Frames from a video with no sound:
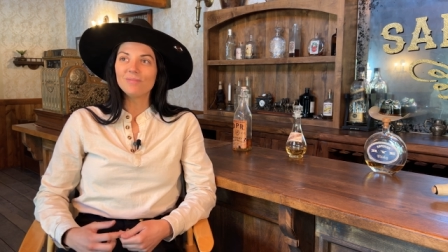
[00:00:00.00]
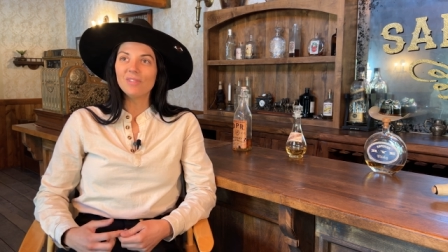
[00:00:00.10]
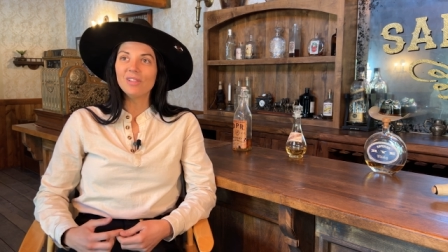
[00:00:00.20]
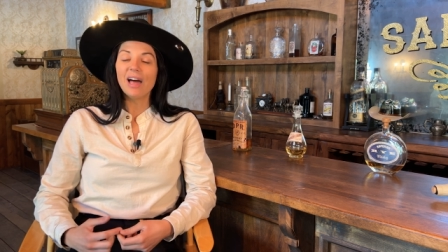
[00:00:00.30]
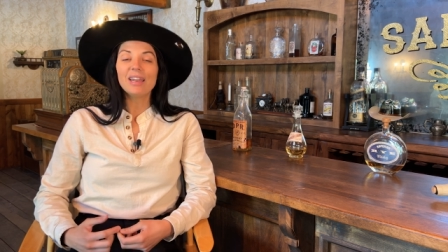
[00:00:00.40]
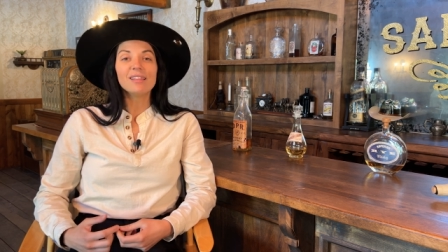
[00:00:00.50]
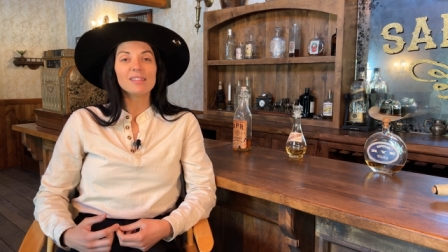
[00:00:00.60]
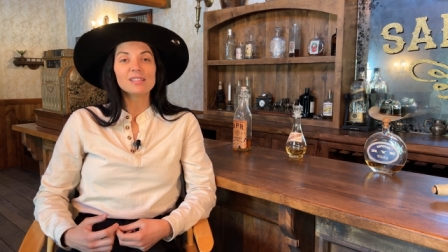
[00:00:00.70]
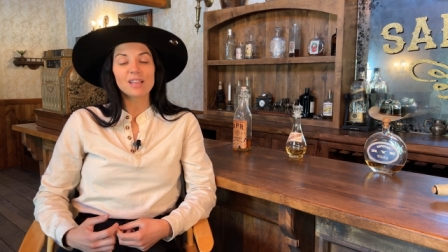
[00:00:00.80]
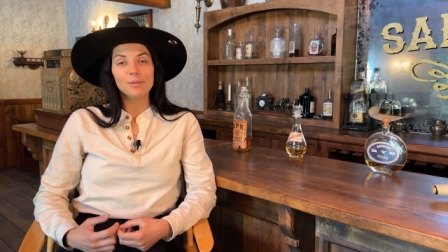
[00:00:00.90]
letting
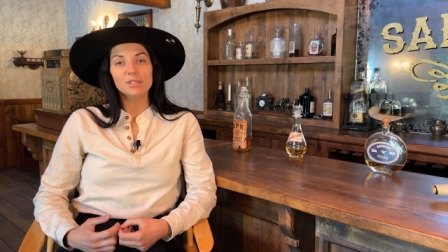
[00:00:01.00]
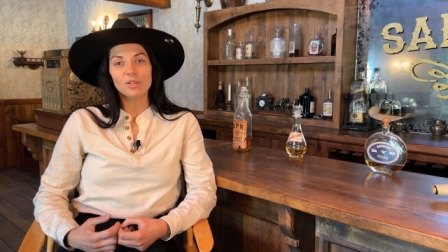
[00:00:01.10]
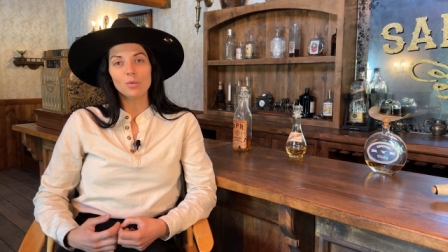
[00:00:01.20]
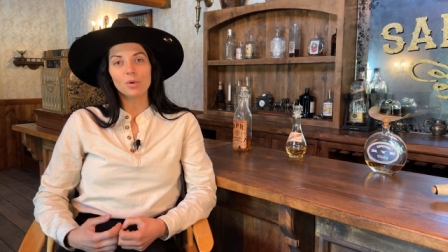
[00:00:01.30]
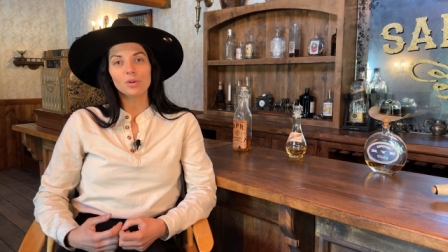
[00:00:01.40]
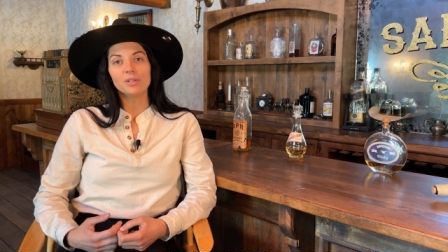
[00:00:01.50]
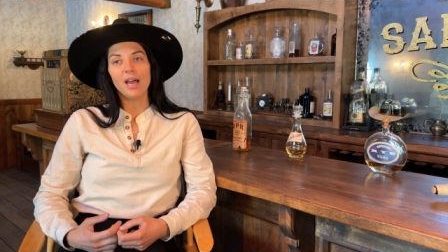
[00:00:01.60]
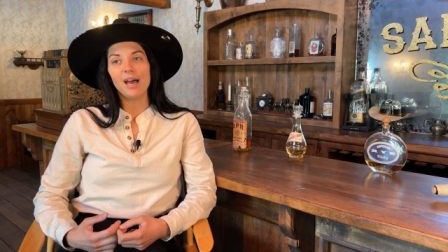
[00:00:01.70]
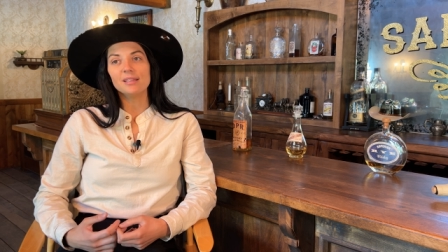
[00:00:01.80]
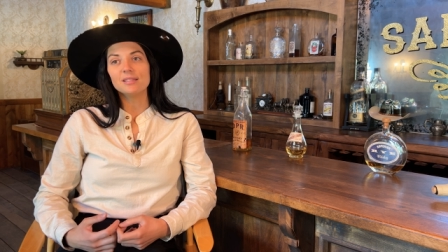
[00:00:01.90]
this come into the world
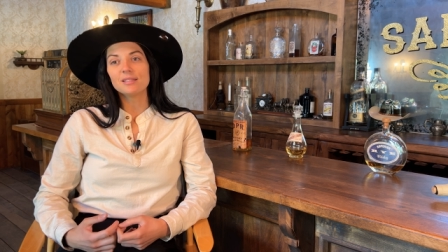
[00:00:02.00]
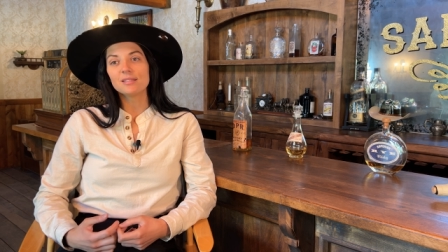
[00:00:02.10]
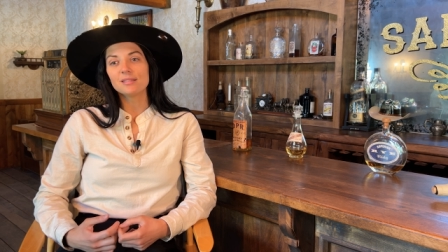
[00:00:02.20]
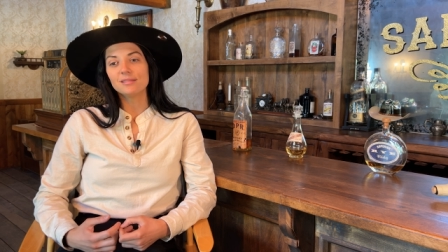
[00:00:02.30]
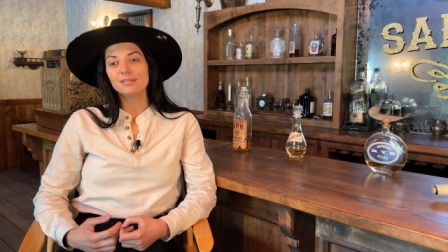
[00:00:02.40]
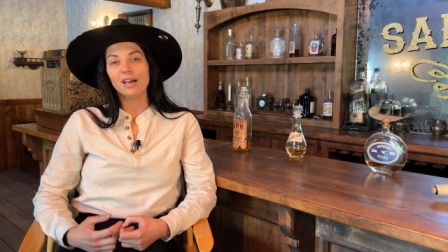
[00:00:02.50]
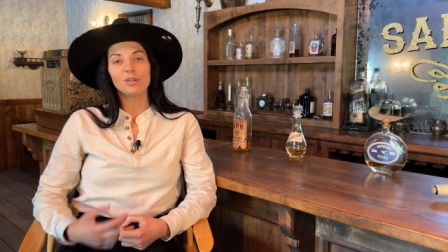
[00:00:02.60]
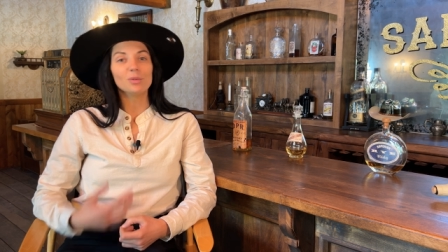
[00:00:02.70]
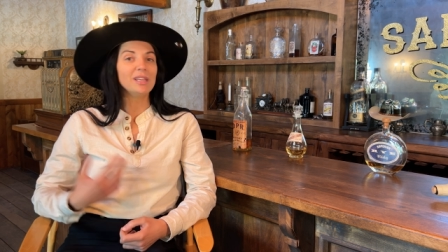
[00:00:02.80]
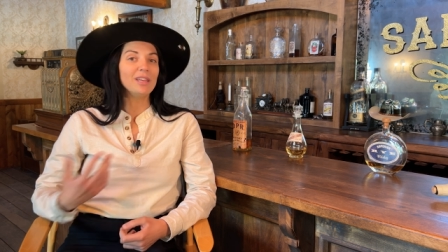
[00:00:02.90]
has
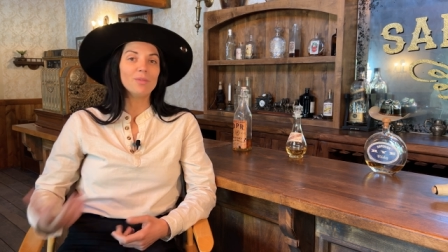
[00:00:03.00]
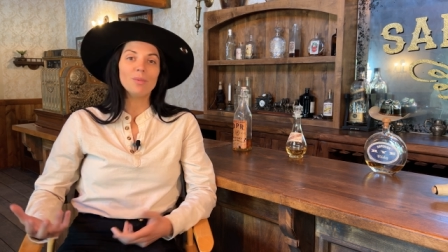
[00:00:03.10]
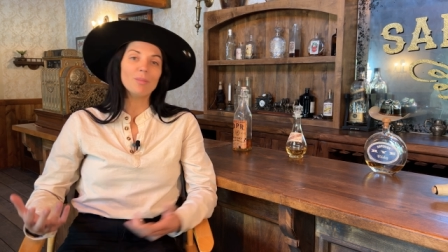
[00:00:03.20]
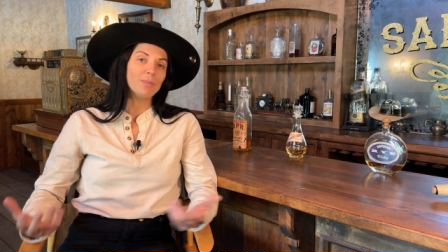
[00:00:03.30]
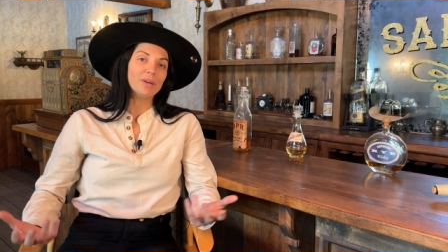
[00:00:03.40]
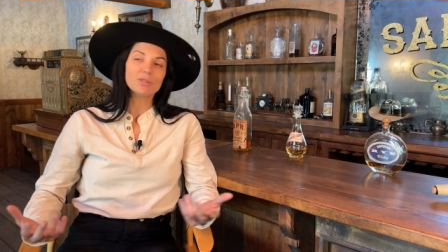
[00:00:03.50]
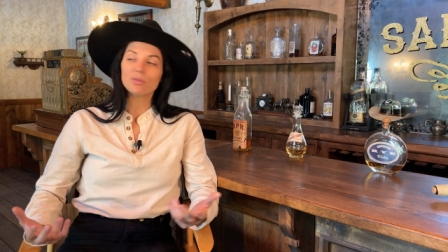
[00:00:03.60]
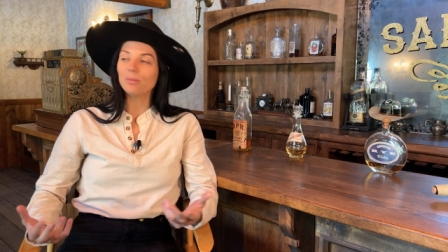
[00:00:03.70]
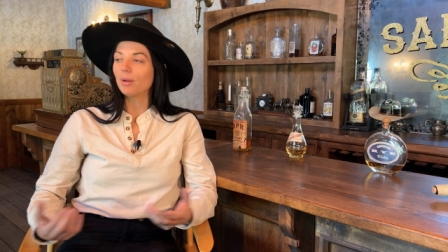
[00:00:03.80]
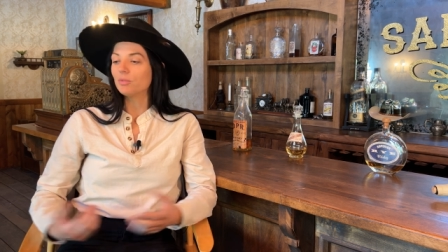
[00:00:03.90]
not only given me my biggest
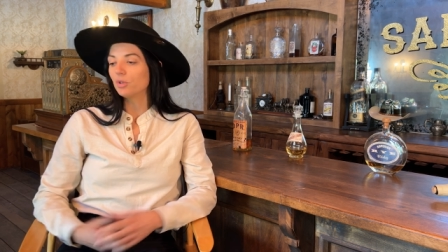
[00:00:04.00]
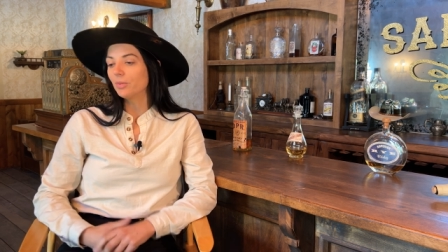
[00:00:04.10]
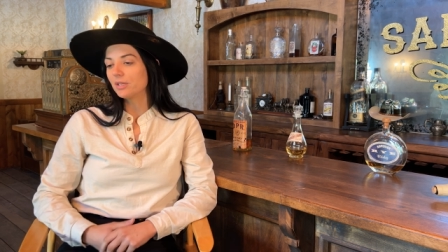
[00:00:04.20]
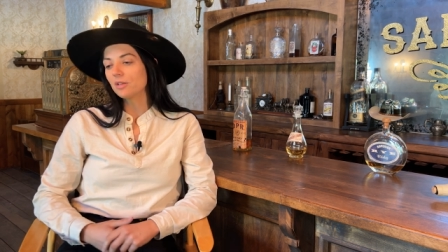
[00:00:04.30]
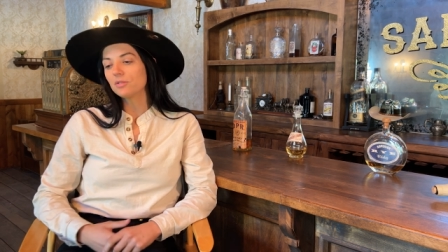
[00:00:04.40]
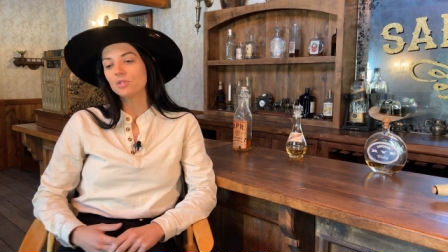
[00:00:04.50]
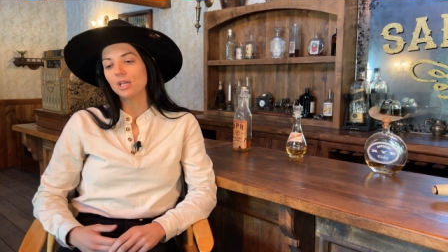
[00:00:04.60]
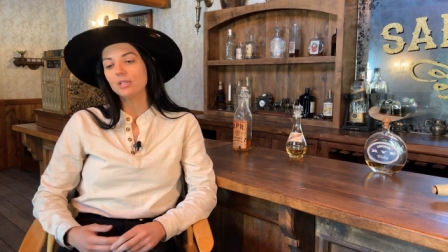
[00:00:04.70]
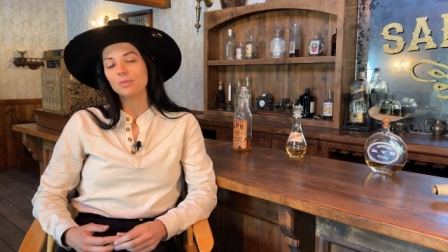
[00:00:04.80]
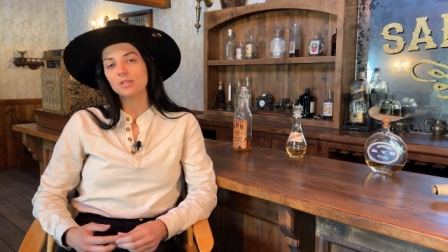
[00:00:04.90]
dream come true, but it's also
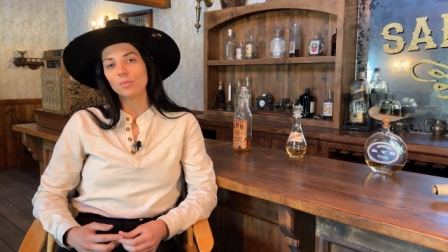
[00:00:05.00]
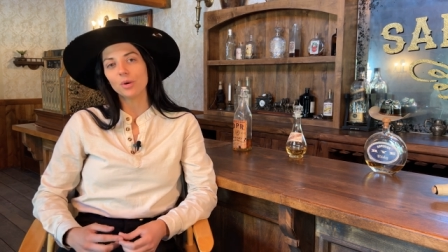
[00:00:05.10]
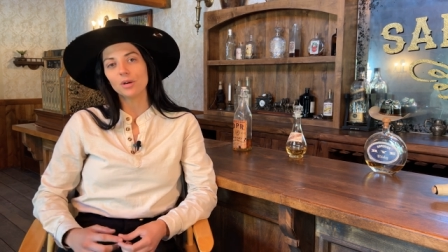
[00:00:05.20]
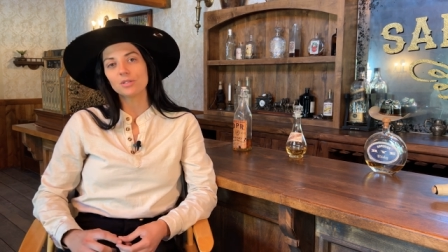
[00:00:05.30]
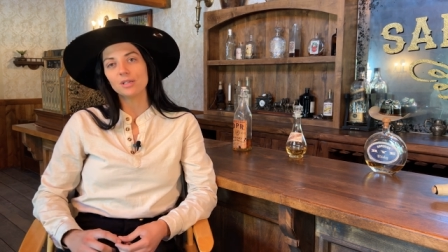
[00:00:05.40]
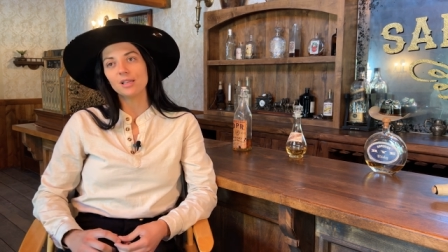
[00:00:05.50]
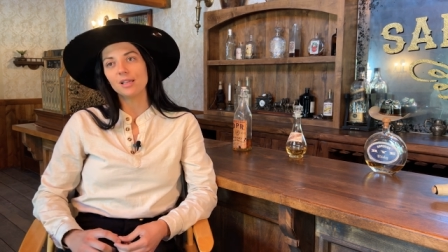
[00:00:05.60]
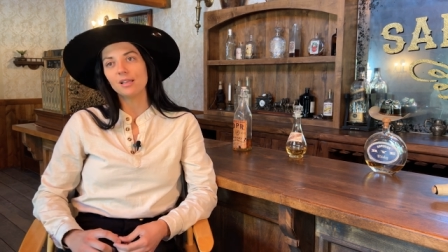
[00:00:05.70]
changed me as a person.